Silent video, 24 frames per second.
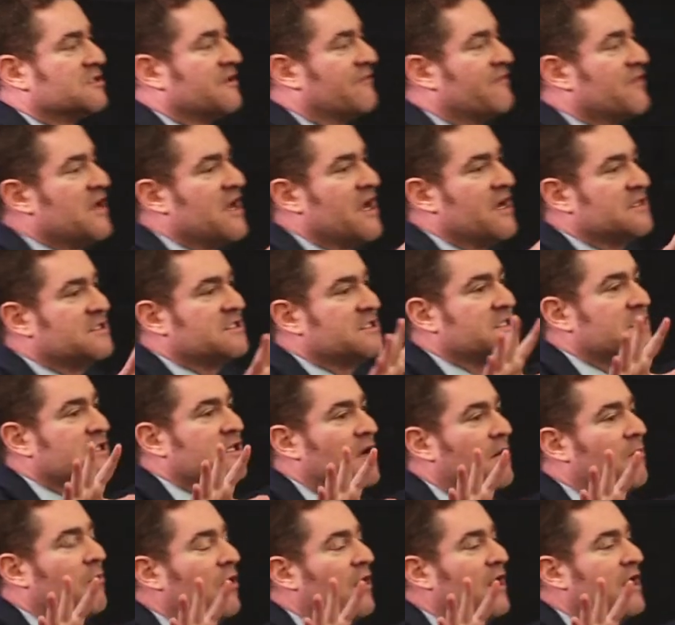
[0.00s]
of the
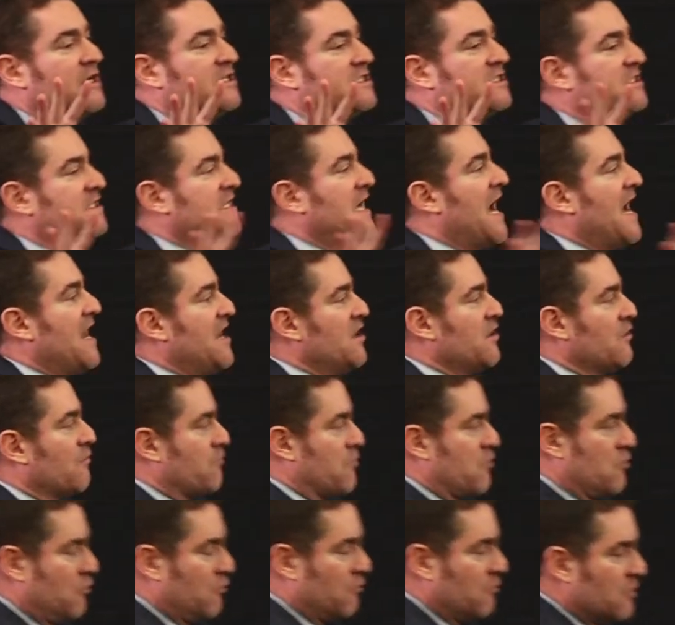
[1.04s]
NCAA sat in a
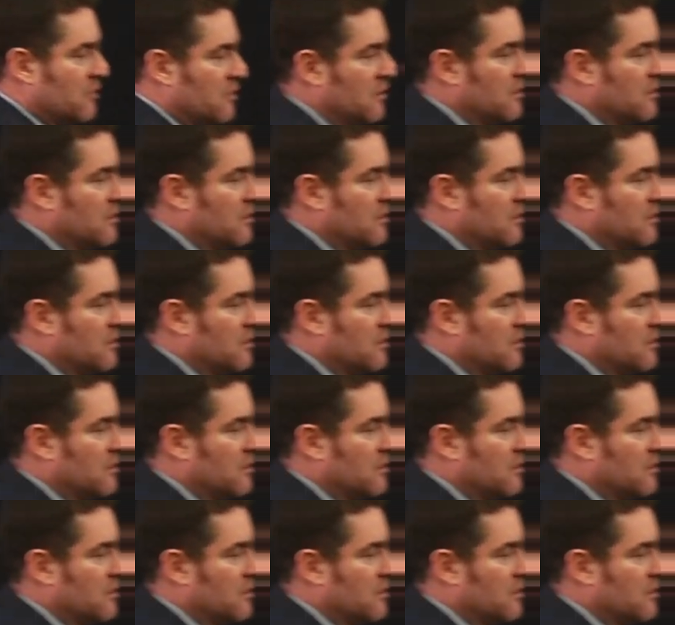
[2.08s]
room,